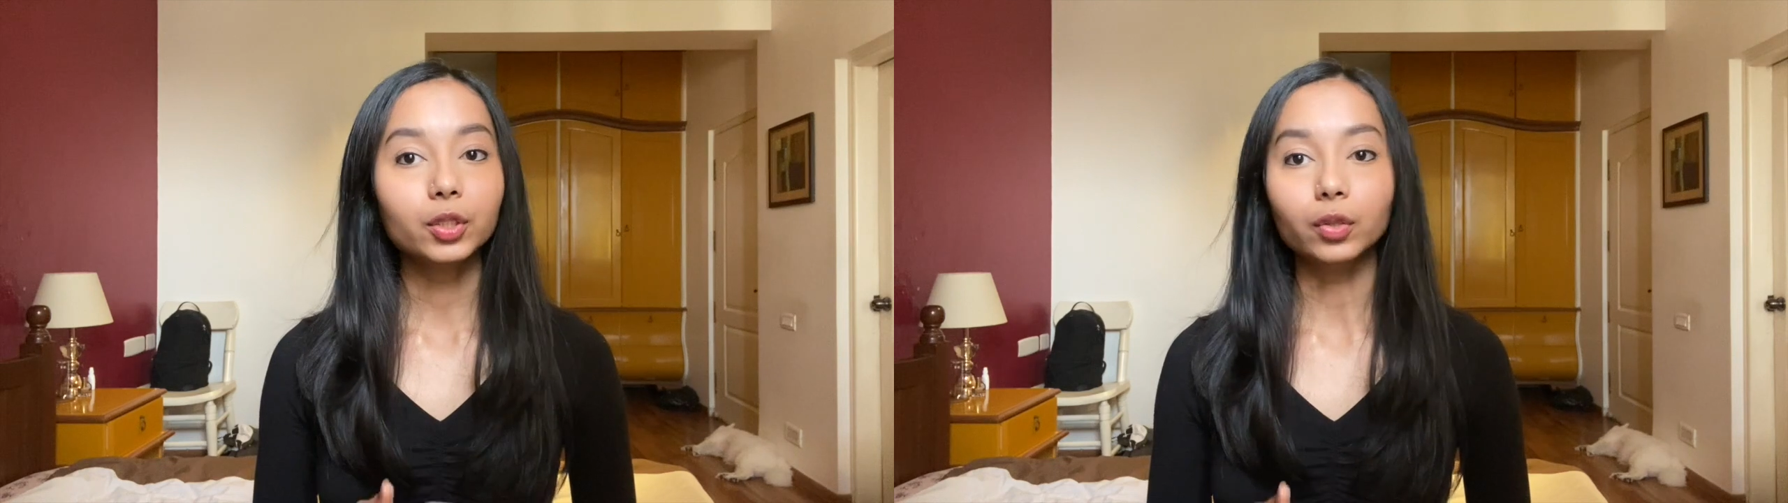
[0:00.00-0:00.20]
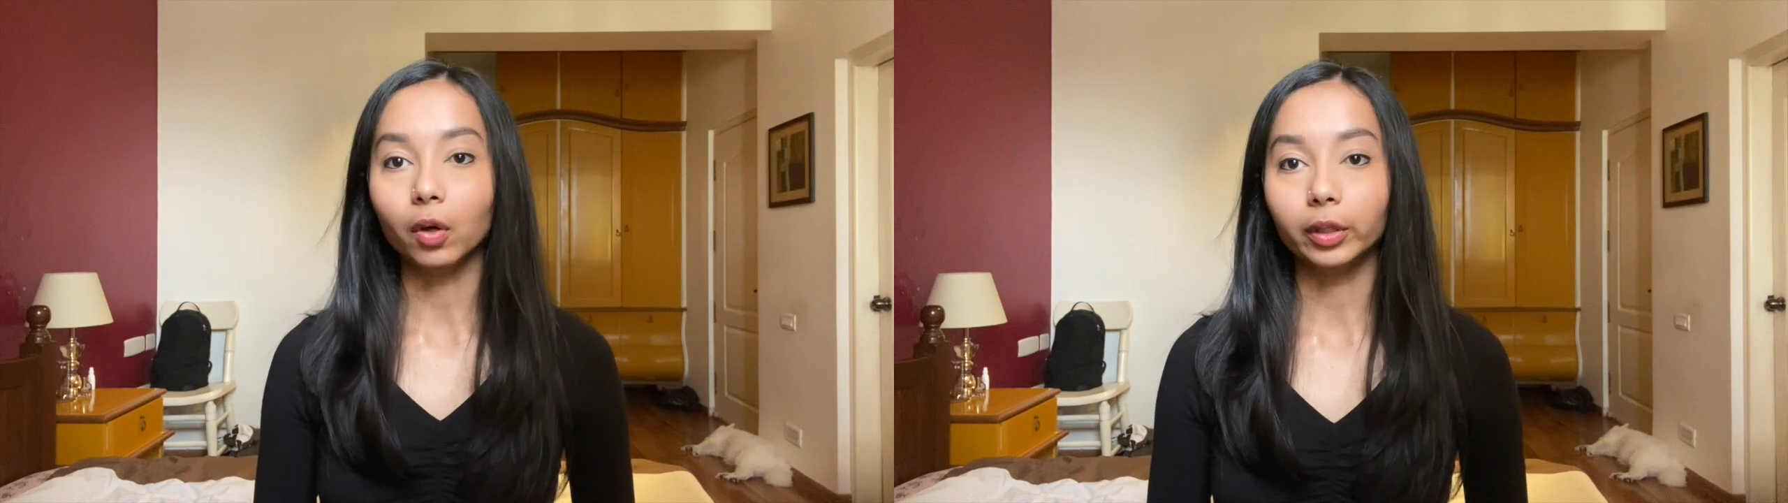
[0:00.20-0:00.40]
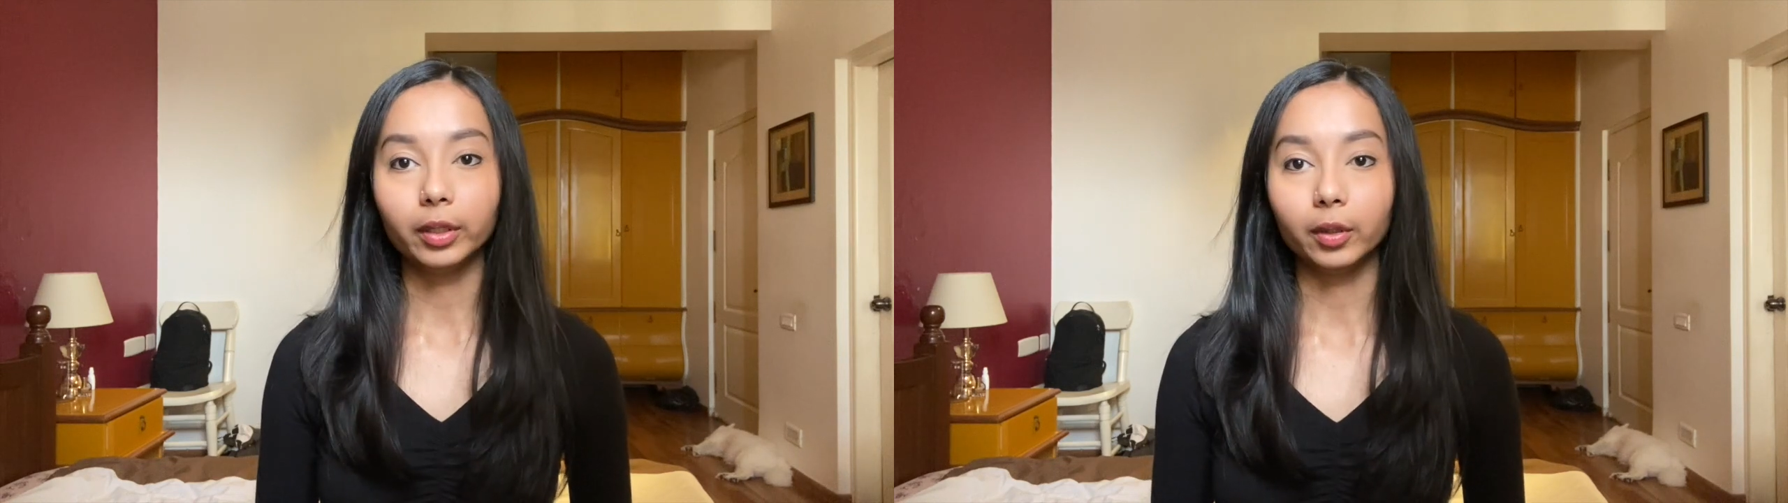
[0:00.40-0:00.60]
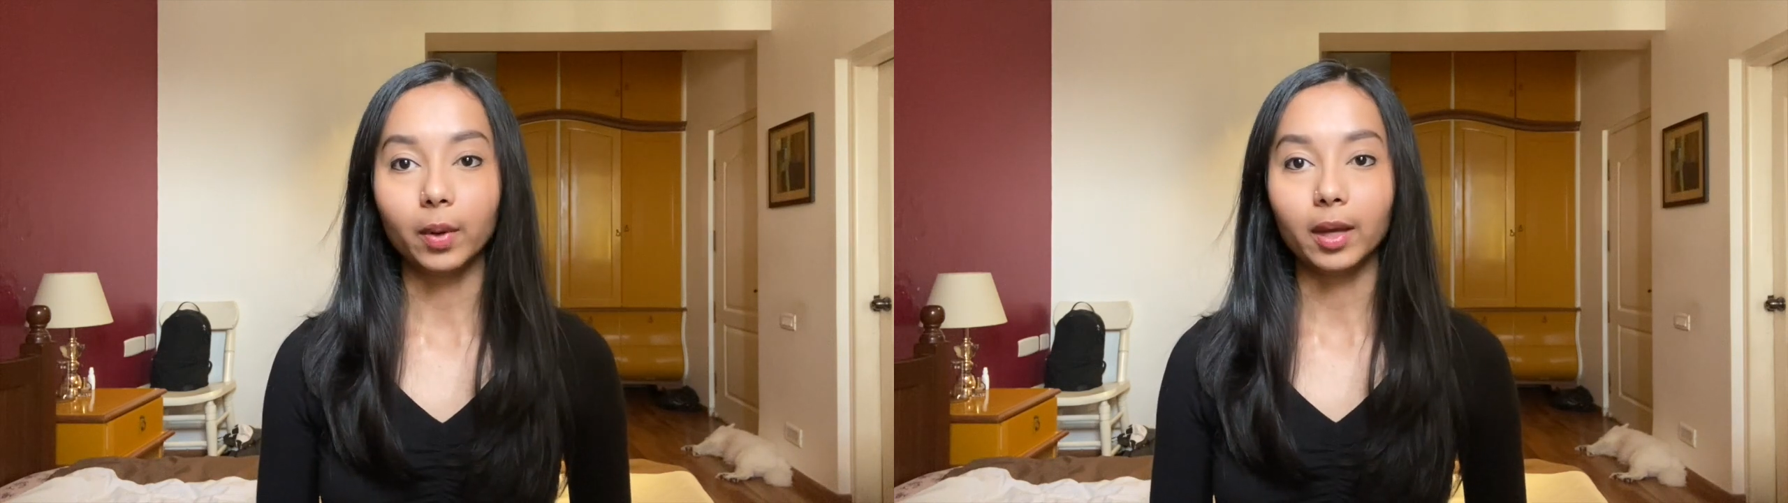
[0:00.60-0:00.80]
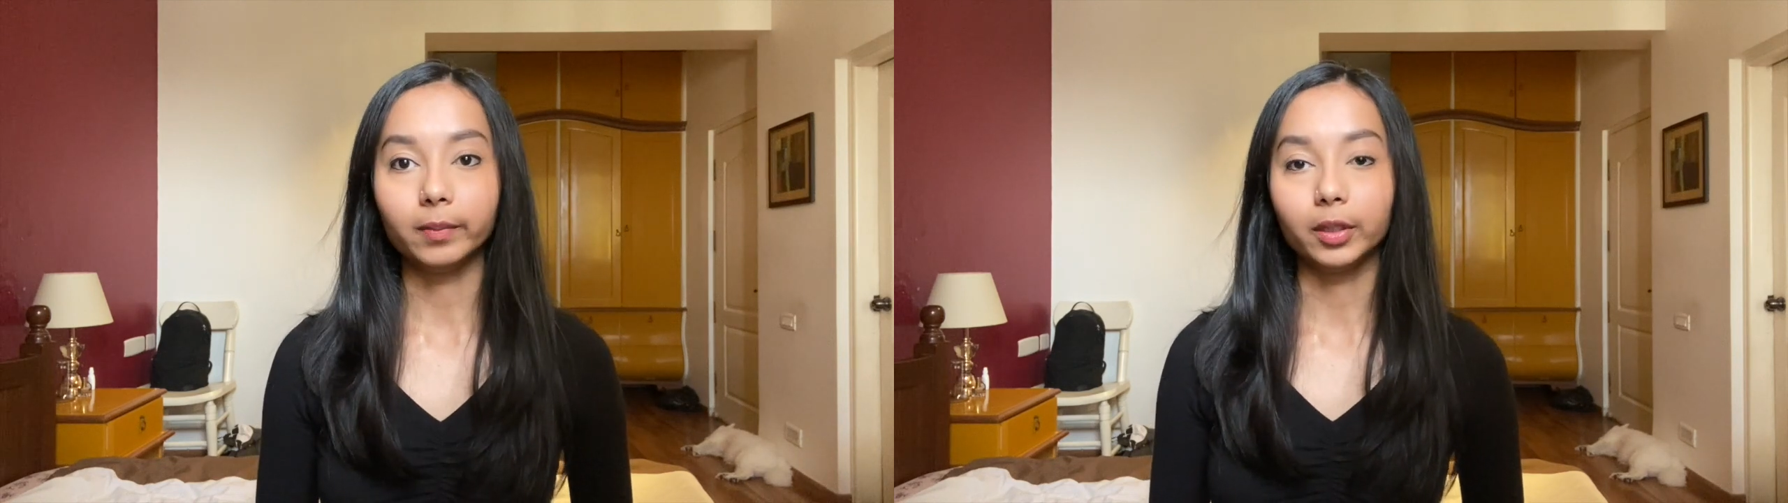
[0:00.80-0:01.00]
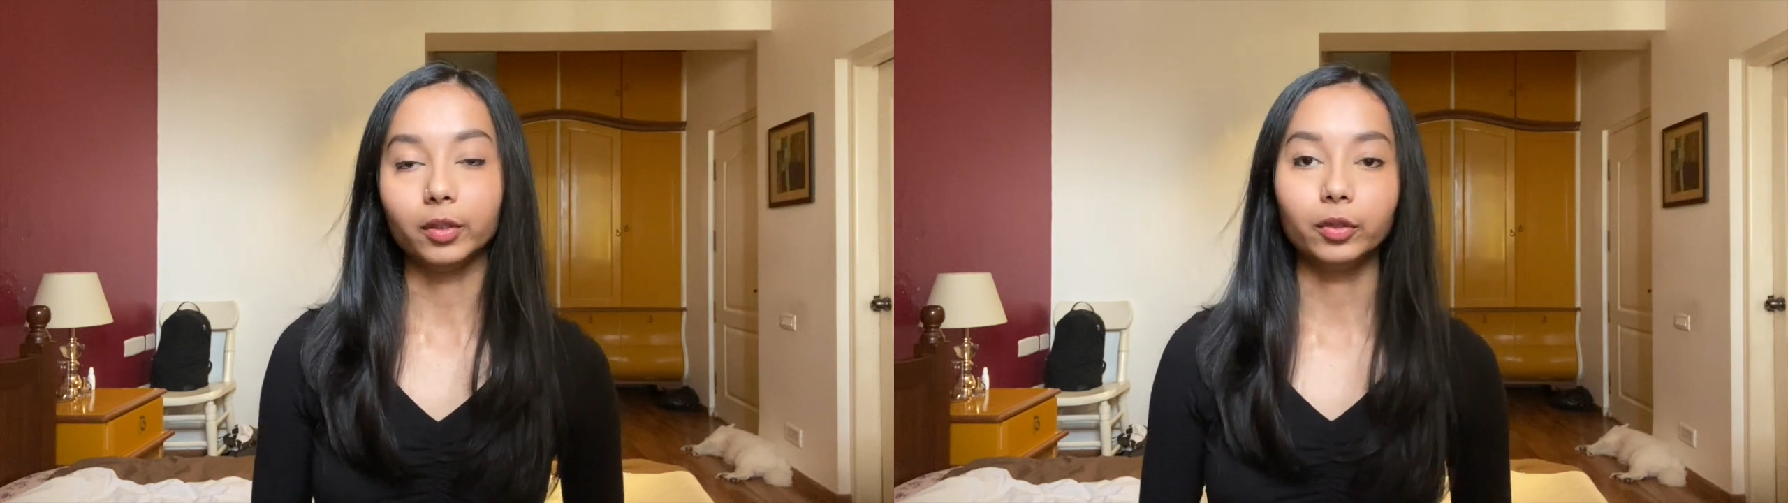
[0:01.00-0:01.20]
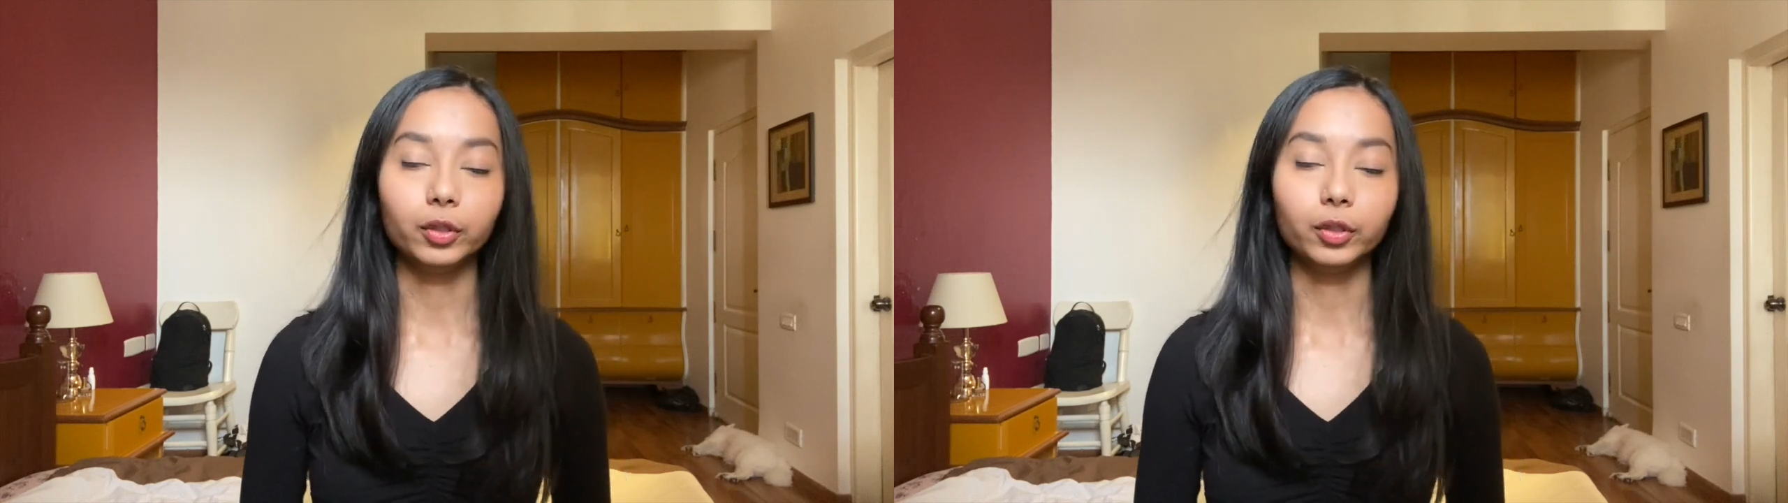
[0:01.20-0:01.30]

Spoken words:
not a requirement in